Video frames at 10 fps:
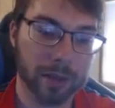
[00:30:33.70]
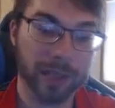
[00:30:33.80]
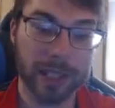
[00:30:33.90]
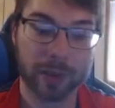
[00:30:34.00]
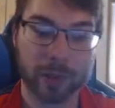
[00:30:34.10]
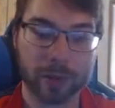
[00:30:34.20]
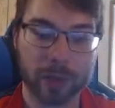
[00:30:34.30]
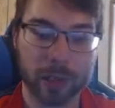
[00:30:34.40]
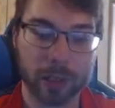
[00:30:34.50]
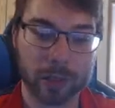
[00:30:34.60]
Advanced
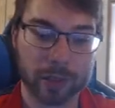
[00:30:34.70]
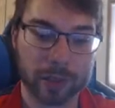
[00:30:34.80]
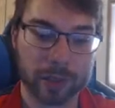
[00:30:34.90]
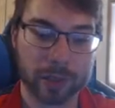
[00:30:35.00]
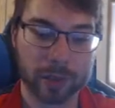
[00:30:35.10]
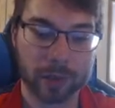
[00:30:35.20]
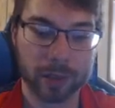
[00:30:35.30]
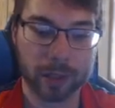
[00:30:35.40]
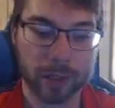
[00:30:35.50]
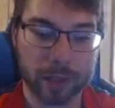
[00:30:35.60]
Ritual Arts.
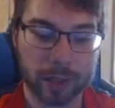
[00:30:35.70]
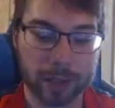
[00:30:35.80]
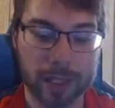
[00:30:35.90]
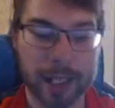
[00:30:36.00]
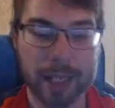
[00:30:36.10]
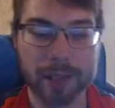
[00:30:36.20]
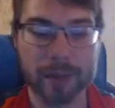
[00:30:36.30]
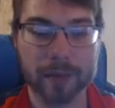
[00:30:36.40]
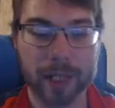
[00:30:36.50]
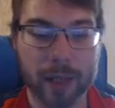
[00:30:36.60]
It's kind
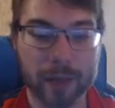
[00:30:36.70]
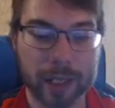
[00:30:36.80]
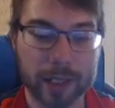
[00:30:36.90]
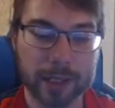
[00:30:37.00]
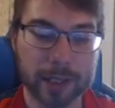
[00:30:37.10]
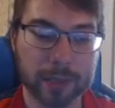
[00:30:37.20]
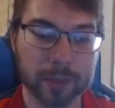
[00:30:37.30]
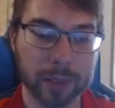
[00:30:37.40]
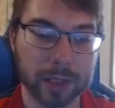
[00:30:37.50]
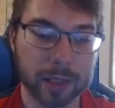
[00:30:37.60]
of not what I needed,
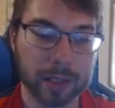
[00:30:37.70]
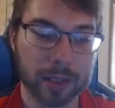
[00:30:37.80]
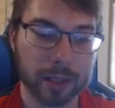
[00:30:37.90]
but